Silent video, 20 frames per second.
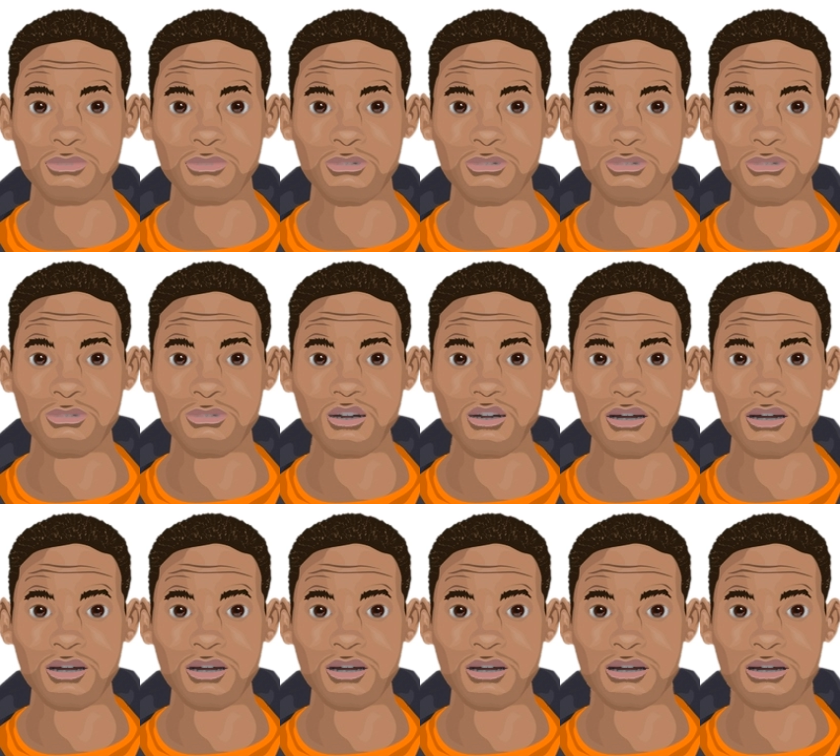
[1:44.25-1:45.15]
So me
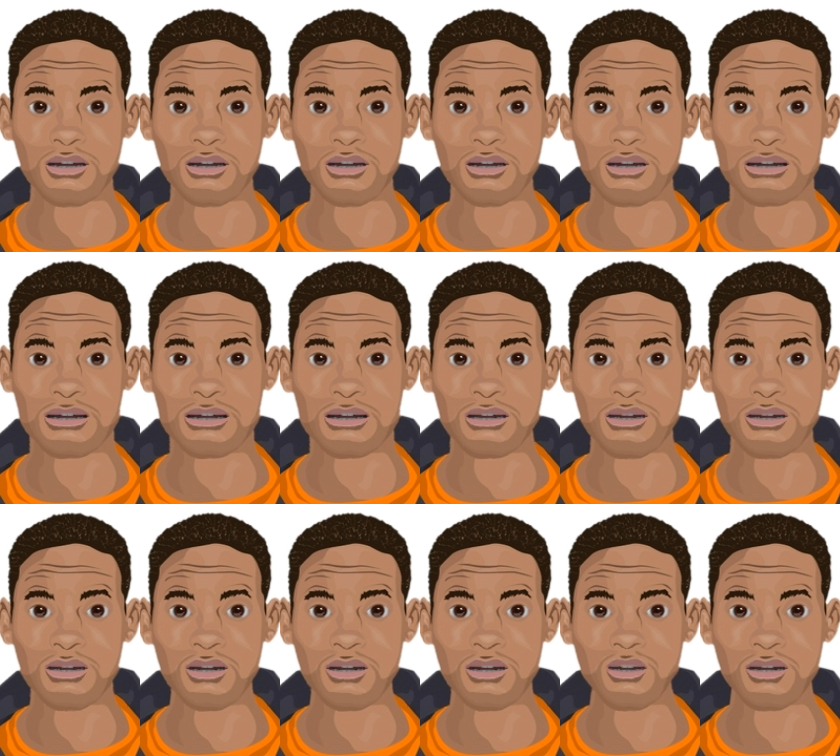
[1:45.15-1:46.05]
and my wife can
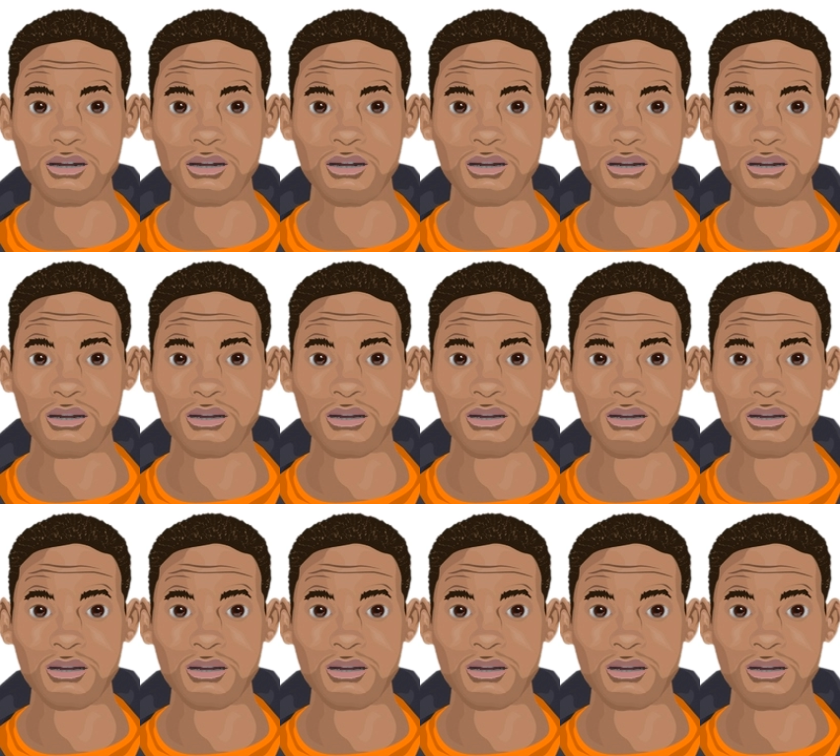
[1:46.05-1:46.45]
bang bang.